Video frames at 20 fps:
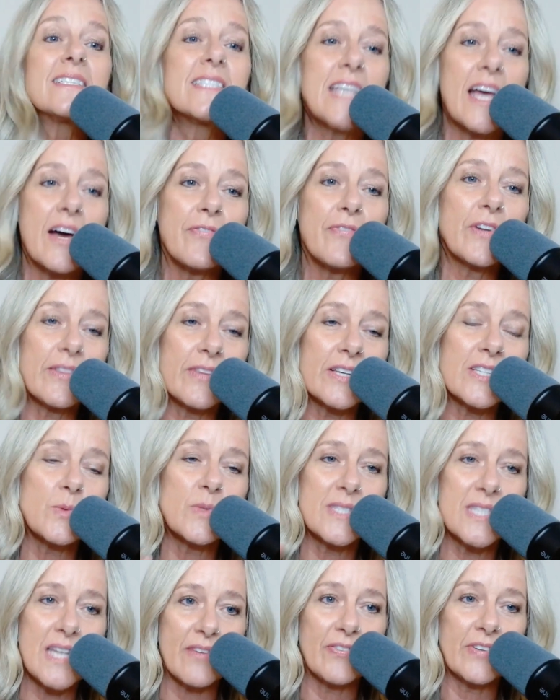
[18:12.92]
This
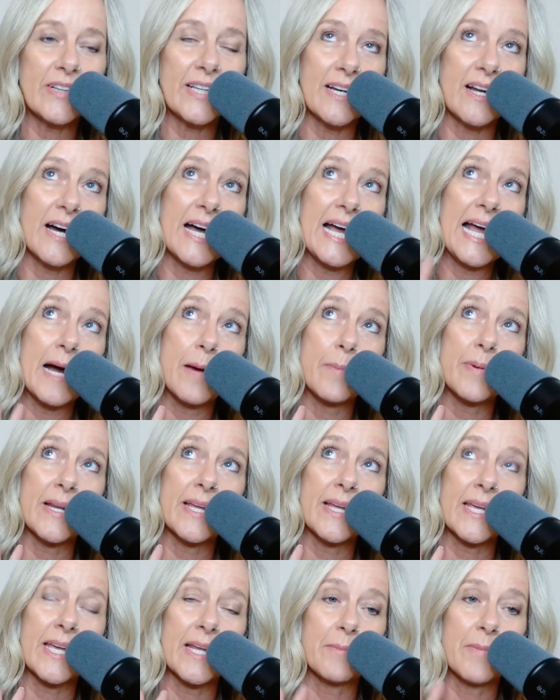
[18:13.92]
was definitely not
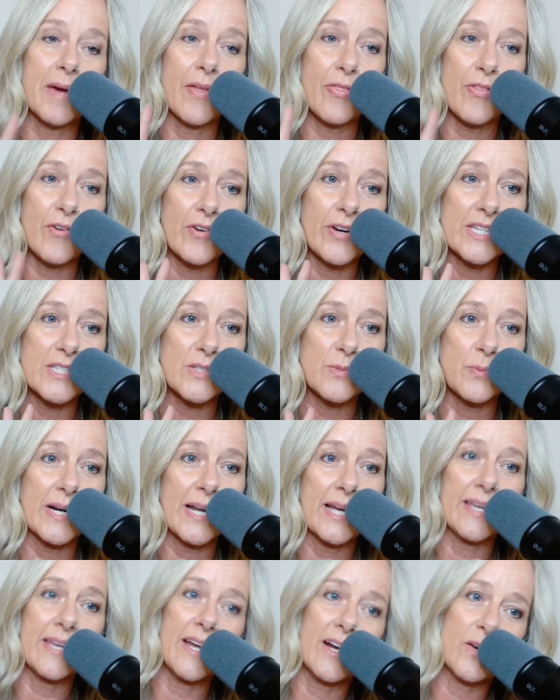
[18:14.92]
happening in my 30s when
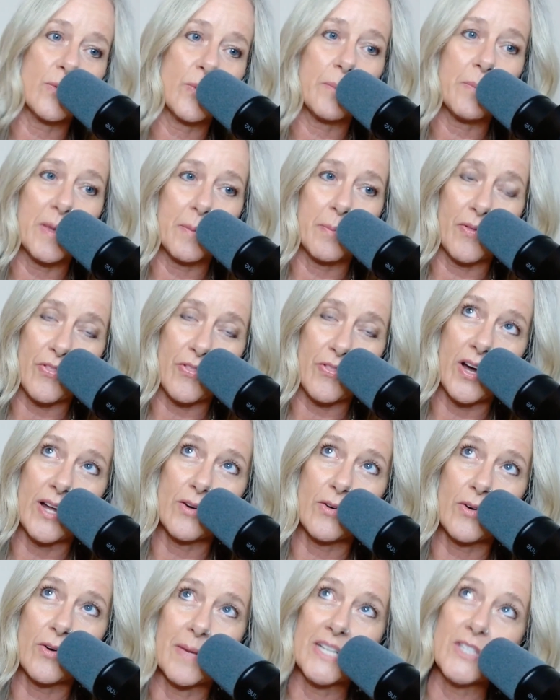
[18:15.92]
I cared what people thought,
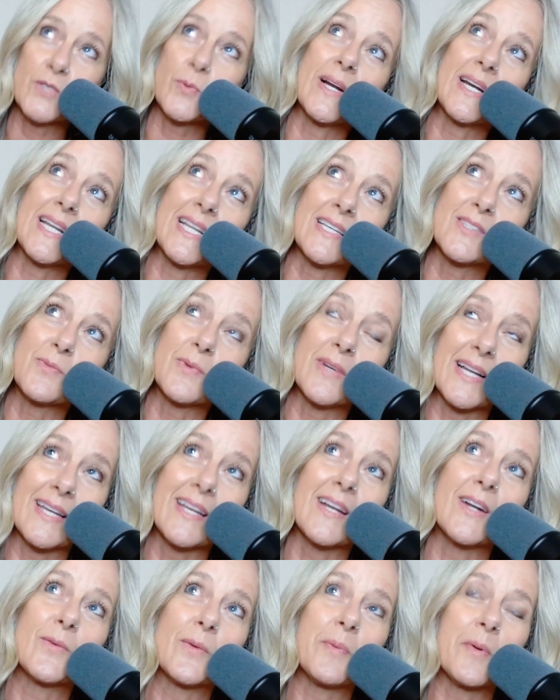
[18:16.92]
or my 20s when I
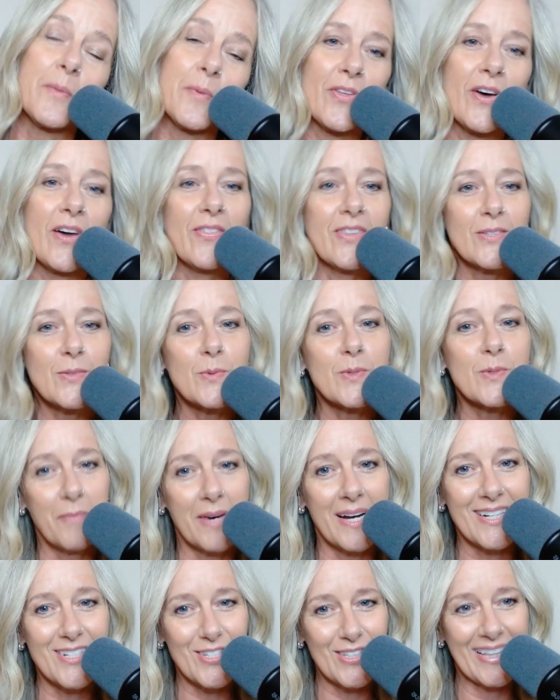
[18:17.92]
cared what people thought. This was
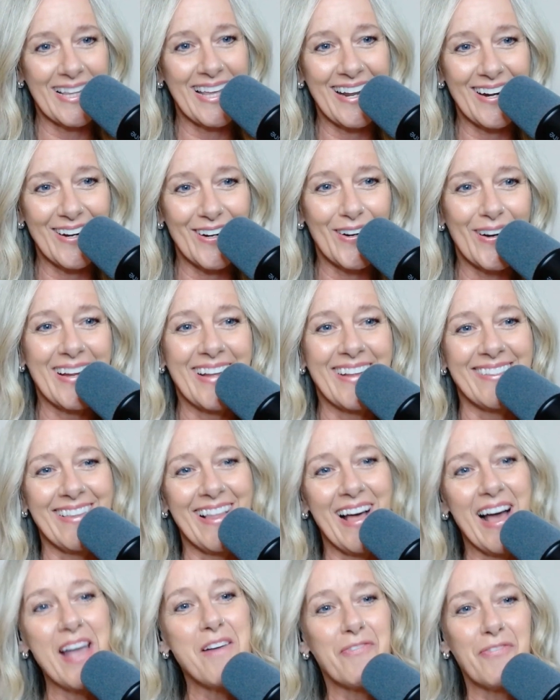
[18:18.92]
much later in
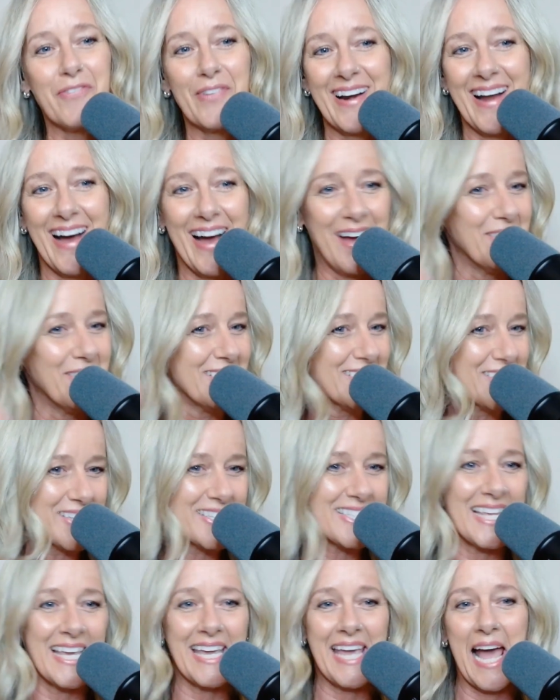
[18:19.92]
life when I was
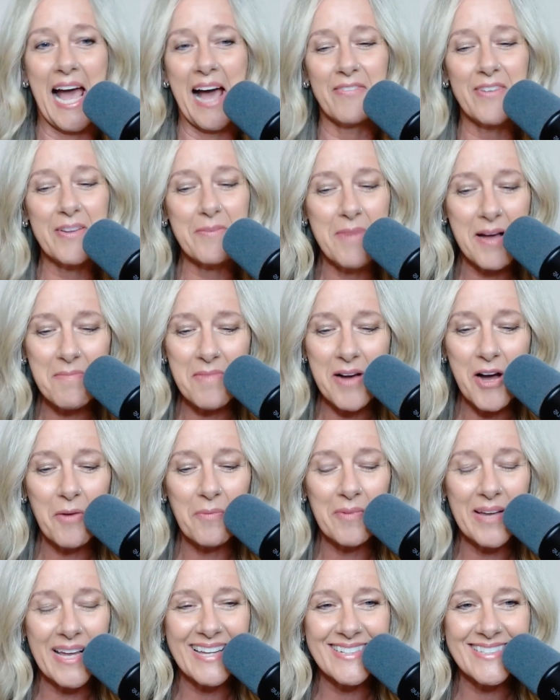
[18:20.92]
just like having my
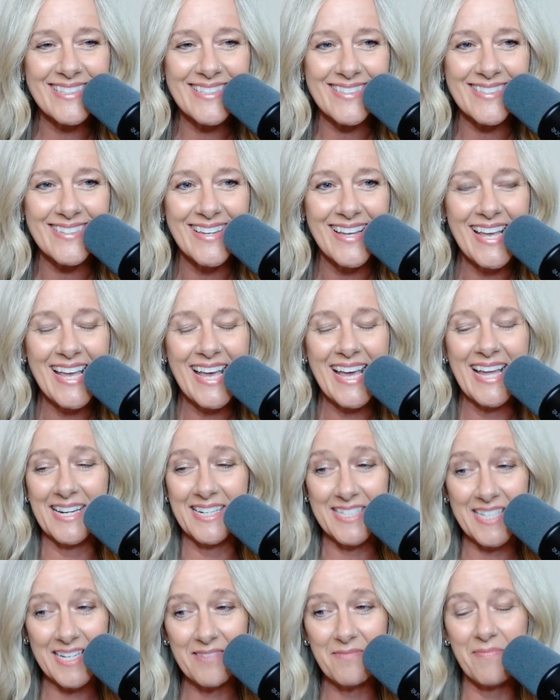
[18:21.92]
moments, and
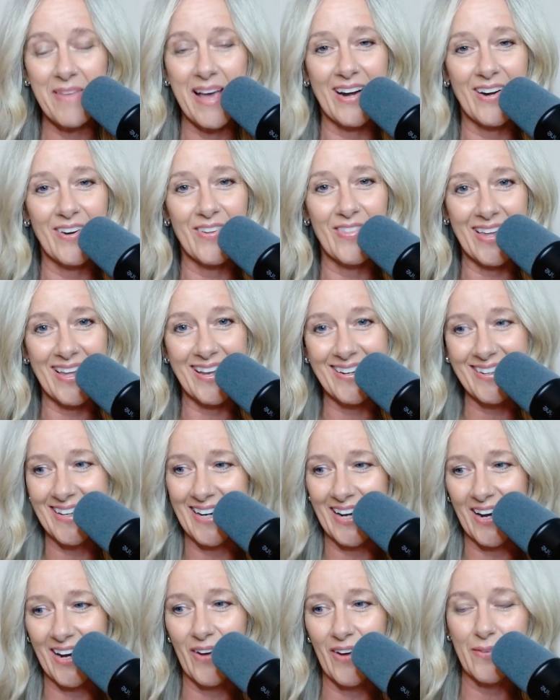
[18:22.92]
it didn't matter that, you
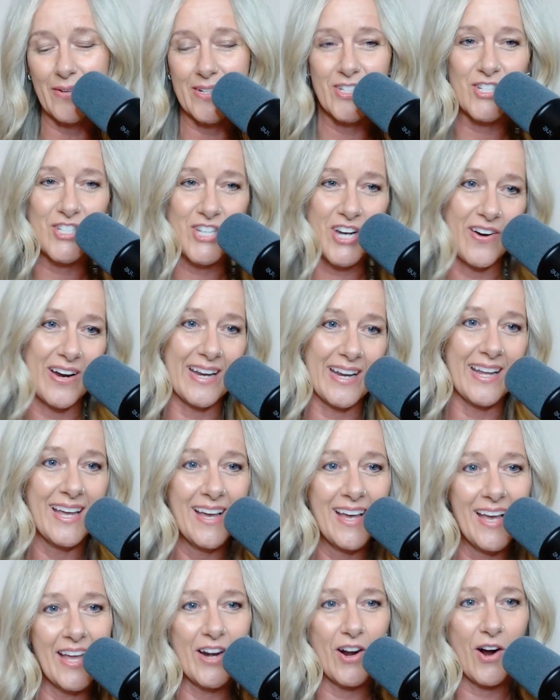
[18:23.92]
know, I was sharing
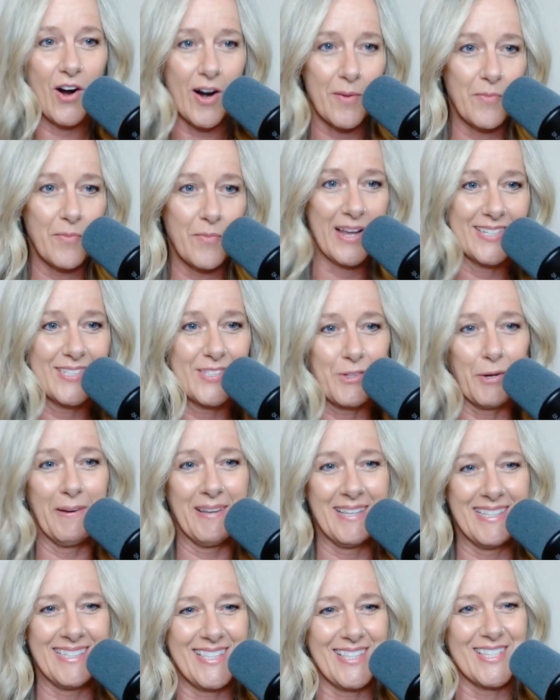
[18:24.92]
an armrest
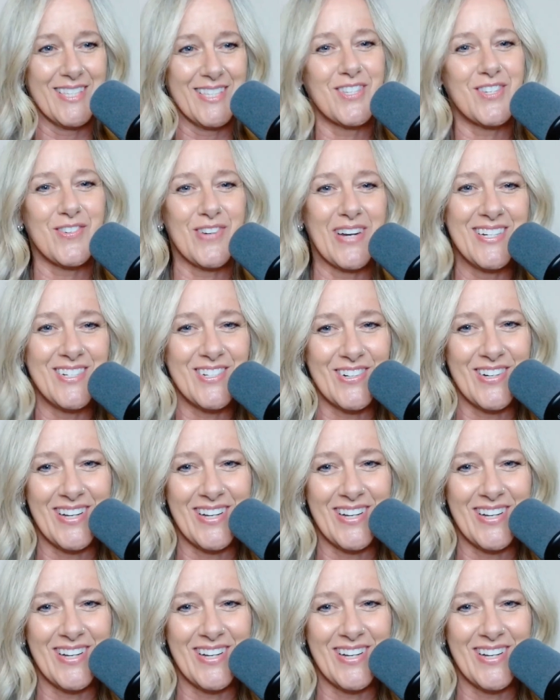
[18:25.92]
with this stranger